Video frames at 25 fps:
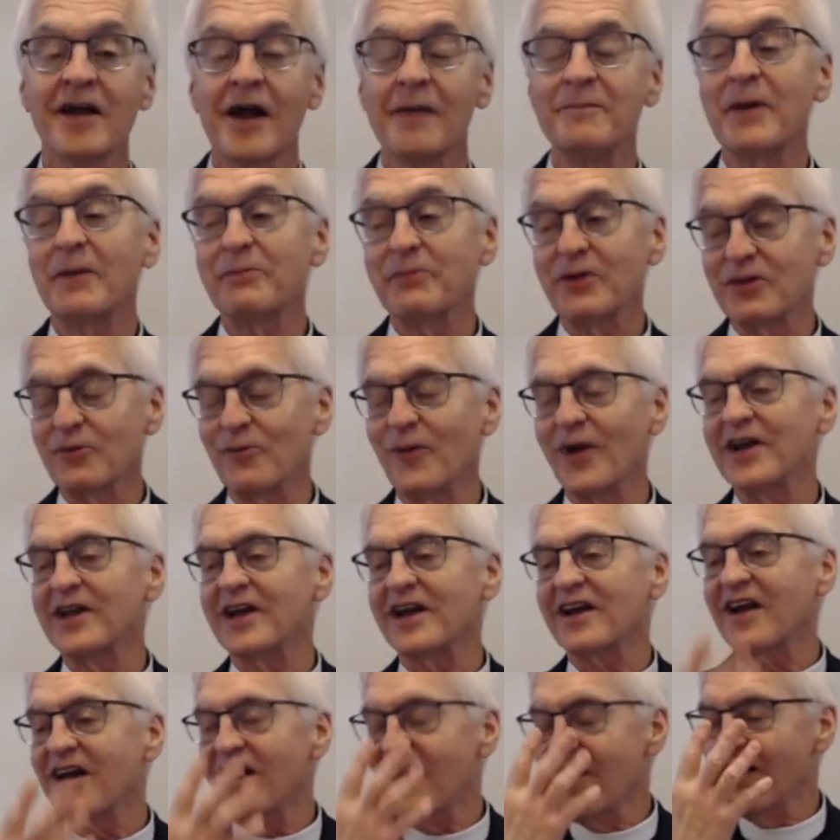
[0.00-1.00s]
come up with a way
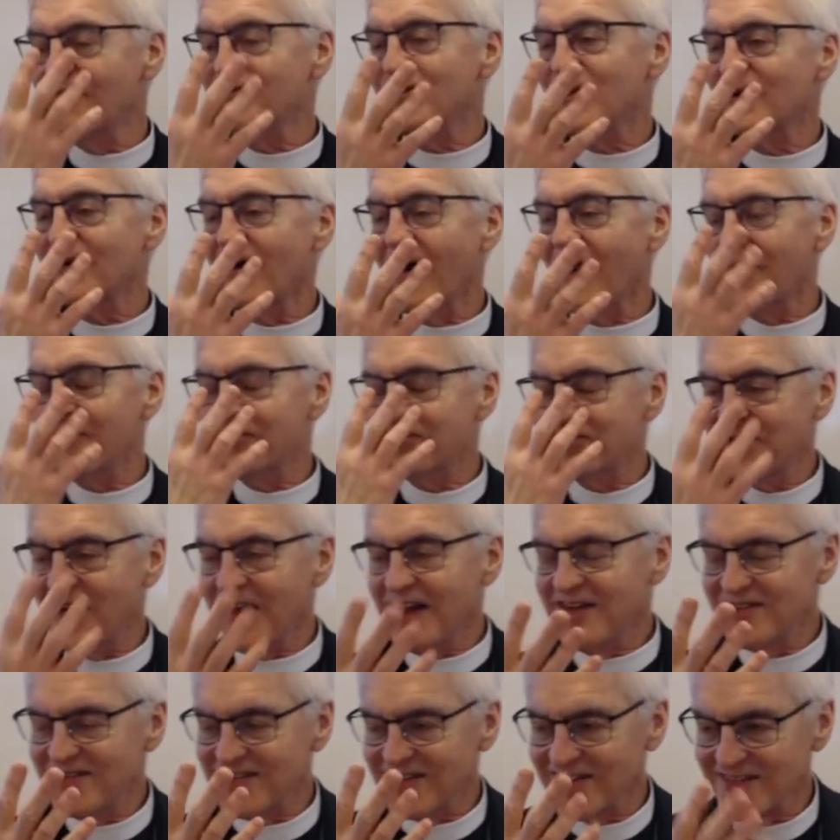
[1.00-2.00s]
to cover our
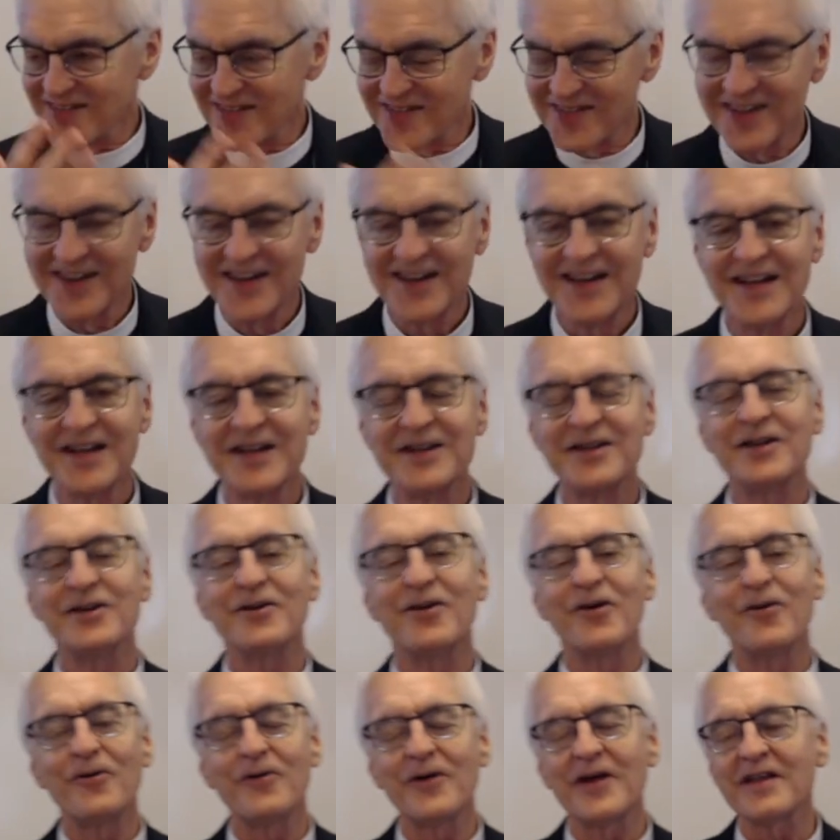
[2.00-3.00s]
faces you
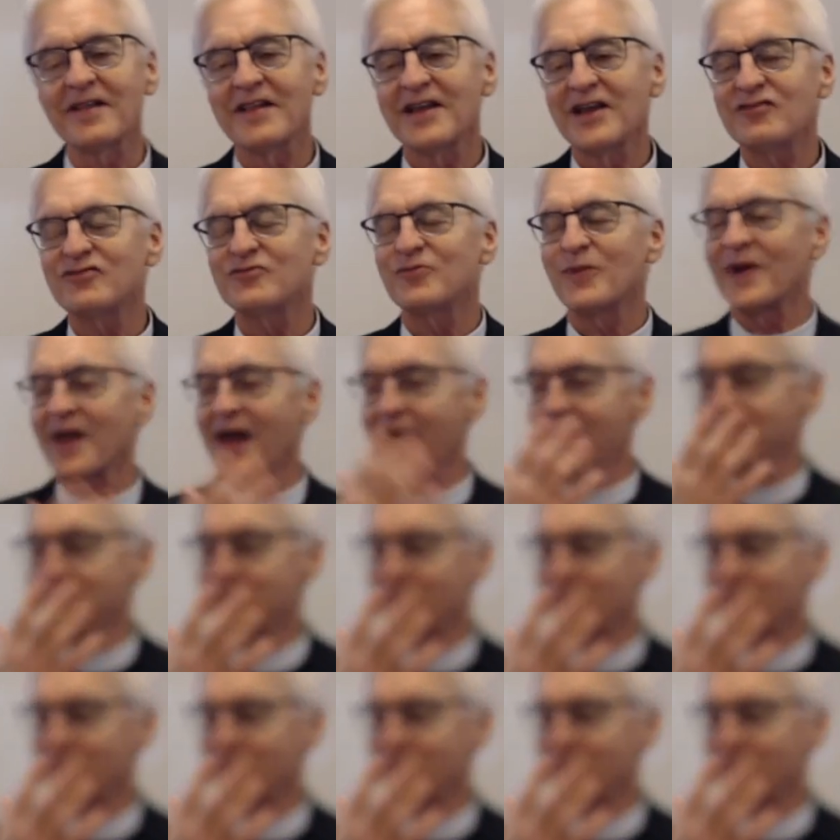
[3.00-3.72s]
know, at least when I'm